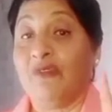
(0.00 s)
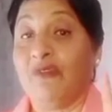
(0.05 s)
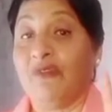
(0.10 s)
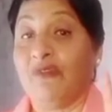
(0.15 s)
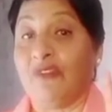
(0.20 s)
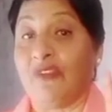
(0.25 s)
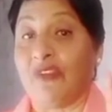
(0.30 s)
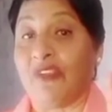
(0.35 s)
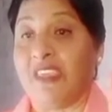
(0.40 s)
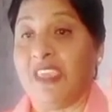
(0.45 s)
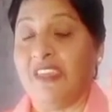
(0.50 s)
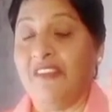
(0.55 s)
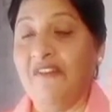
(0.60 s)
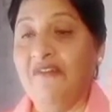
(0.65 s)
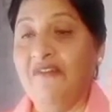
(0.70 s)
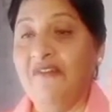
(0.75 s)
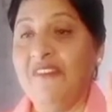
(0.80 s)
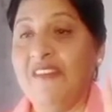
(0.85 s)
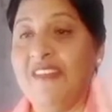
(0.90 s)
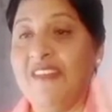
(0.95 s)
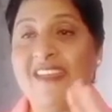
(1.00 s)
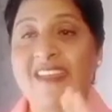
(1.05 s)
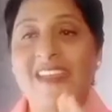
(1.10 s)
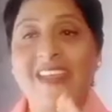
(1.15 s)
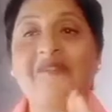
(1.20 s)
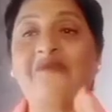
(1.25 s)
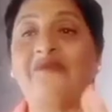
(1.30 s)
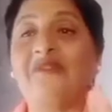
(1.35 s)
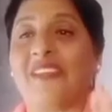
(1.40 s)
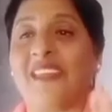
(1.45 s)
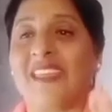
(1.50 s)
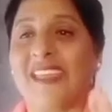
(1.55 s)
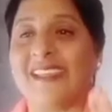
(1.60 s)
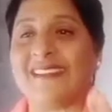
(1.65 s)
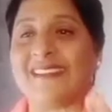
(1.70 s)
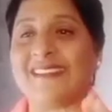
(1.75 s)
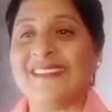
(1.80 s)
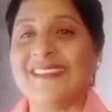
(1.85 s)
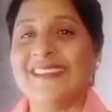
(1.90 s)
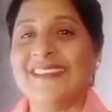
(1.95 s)
Forgive and
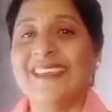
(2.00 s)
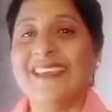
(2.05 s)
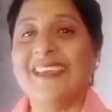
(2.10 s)
forget.